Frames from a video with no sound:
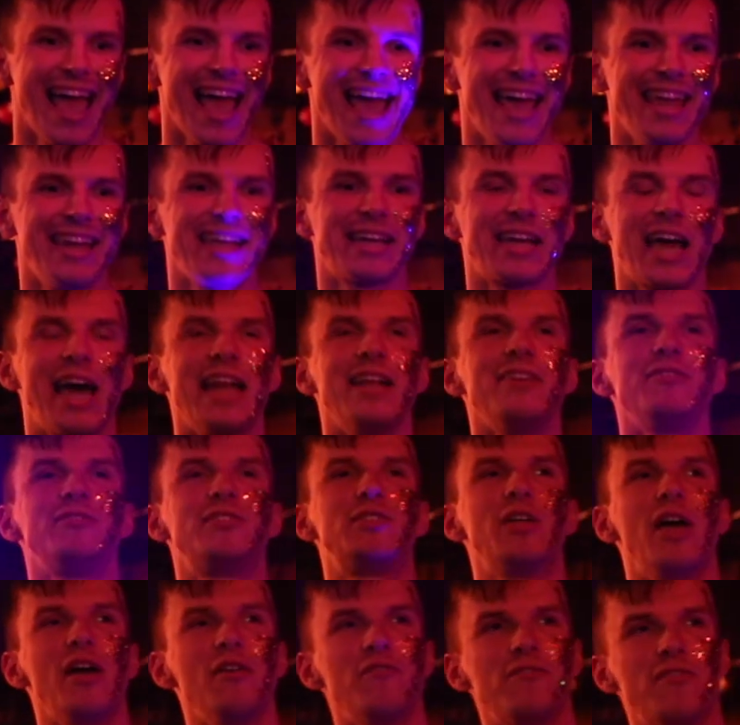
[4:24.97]
And it kind of
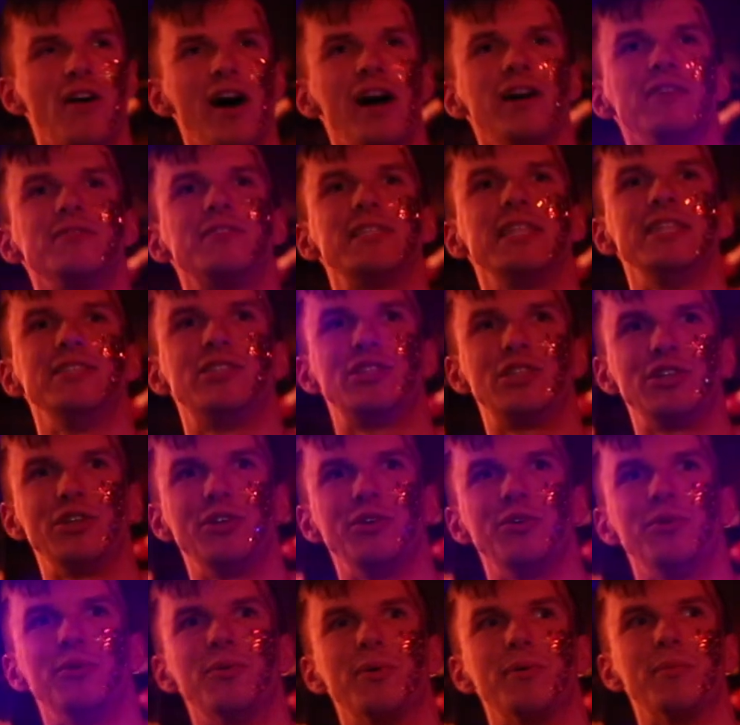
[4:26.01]
evolved
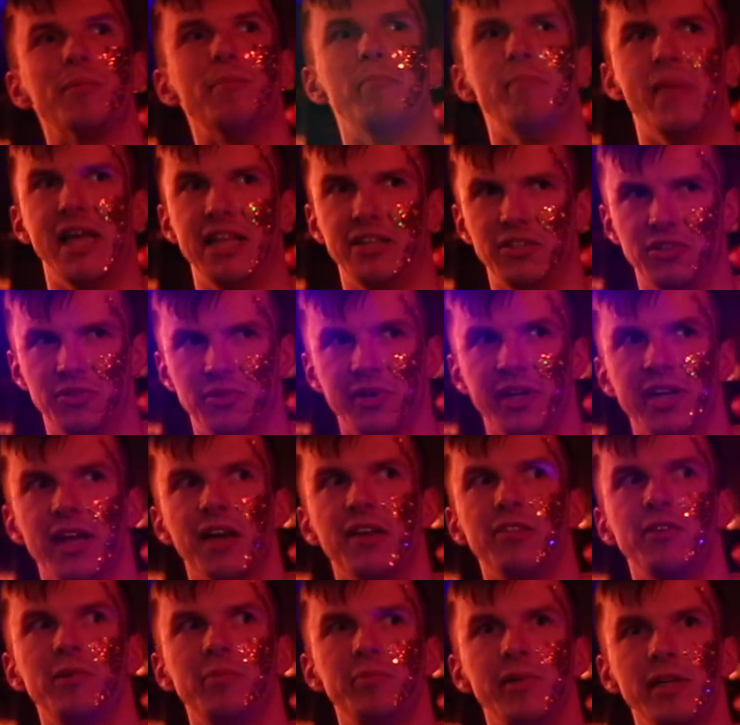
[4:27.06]
into mentoring
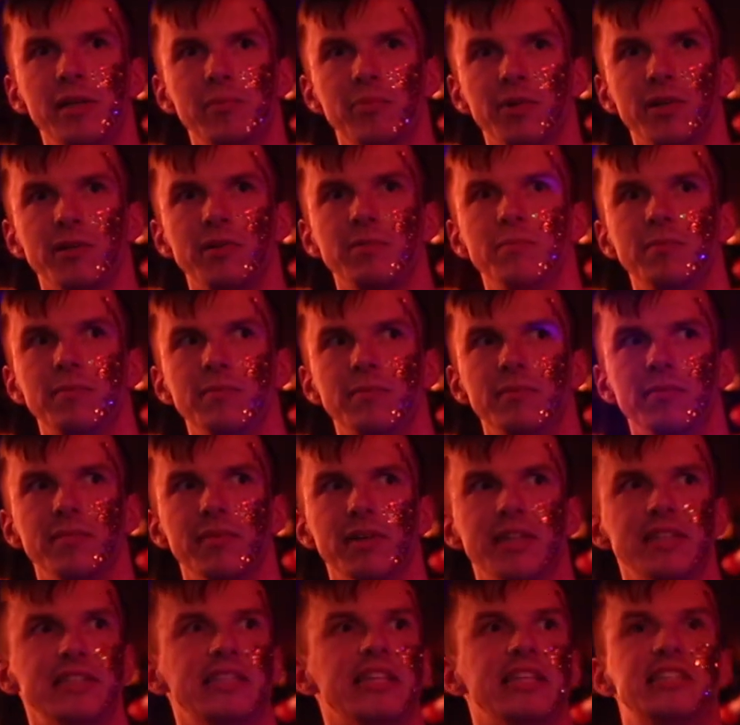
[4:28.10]
other people
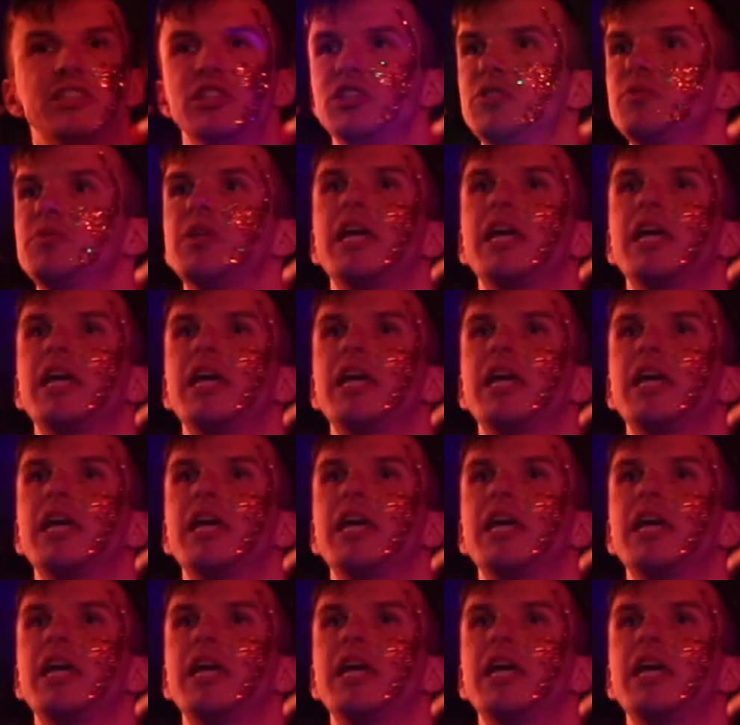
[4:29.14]
that just